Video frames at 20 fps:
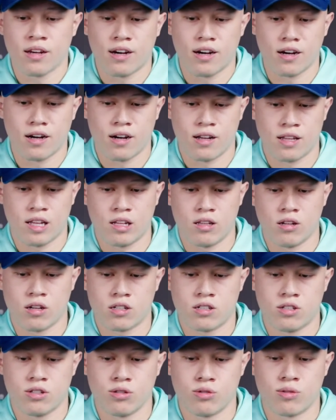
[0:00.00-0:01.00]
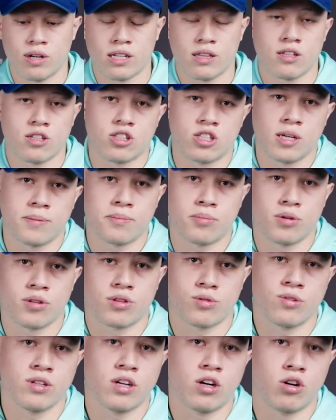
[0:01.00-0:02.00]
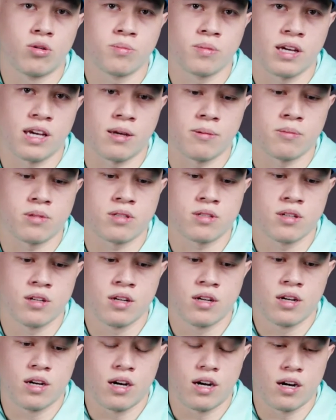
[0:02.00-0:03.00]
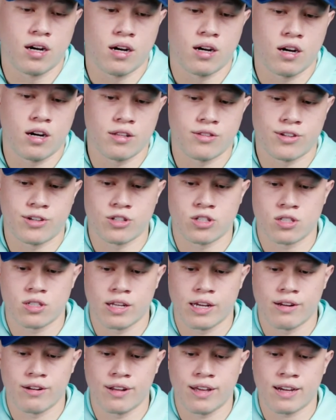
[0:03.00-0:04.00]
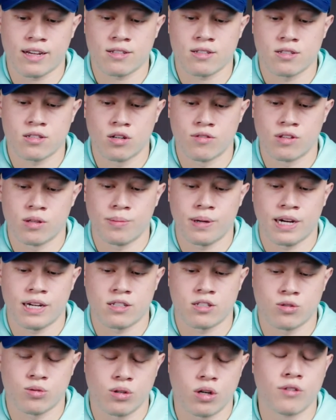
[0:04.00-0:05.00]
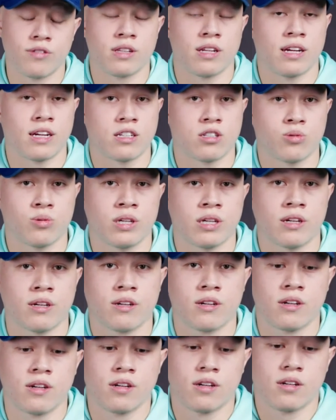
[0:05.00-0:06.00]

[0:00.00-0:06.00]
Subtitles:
And they look to right the ship with three home games on their slate next over the next week.